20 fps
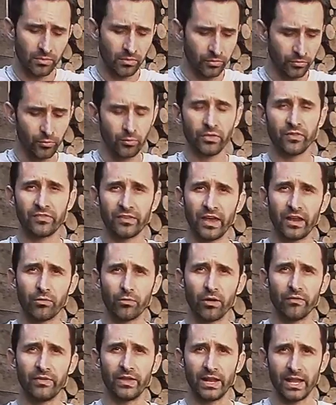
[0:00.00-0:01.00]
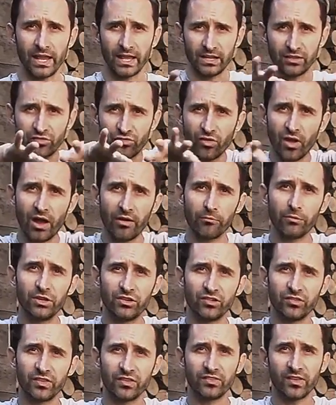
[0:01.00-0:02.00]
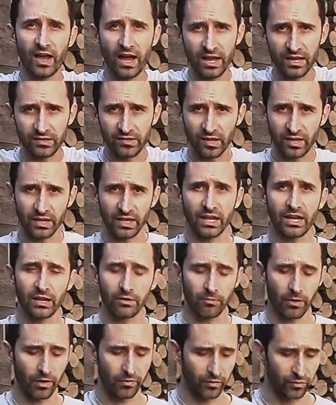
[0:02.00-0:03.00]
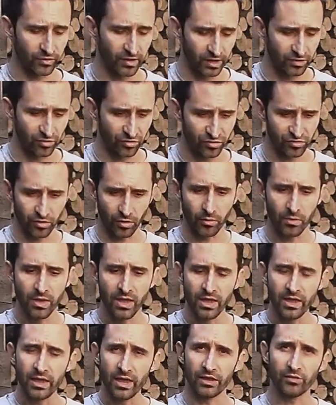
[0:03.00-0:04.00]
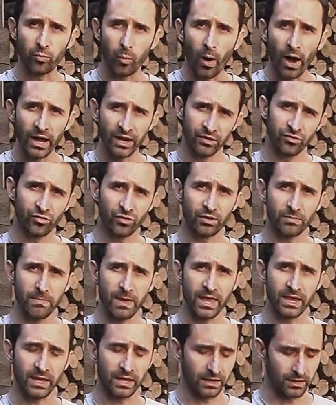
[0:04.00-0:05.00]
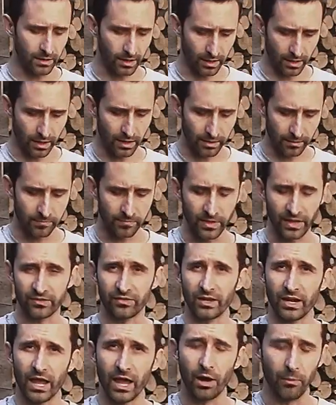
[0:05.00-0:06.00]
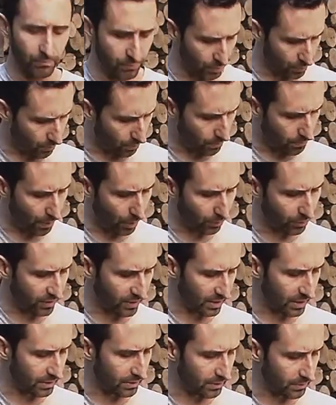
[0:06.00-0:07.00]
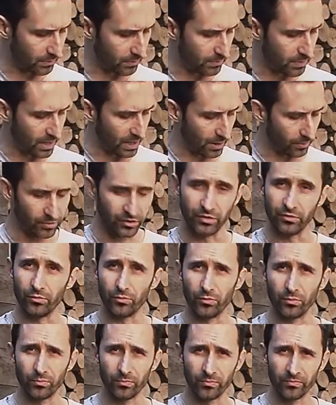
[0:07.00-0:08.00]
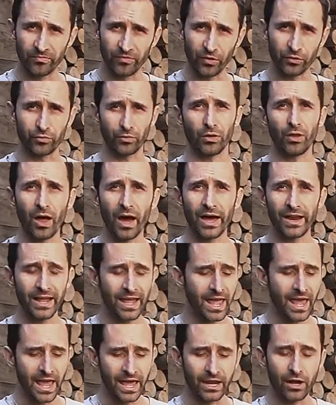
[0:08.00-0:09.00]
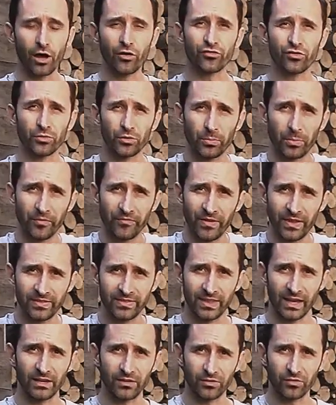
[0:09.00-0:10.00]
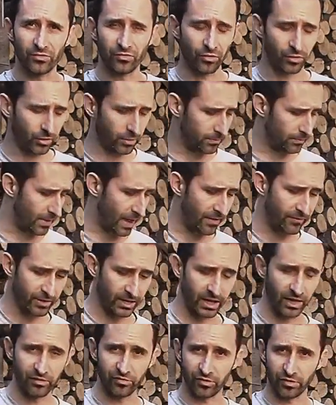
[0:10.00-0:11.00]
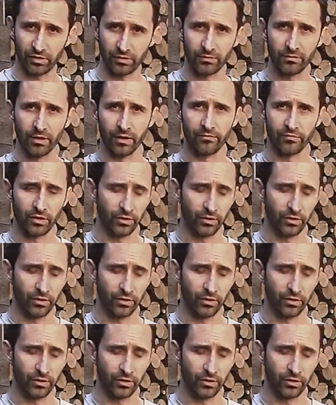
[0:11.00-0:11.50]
through the center of it and it's not reaching the sides and getting around those edges. So as wide as you can make it, uh, that's going to help you both in being able to filter a lot and also to prevent that circumnavigation of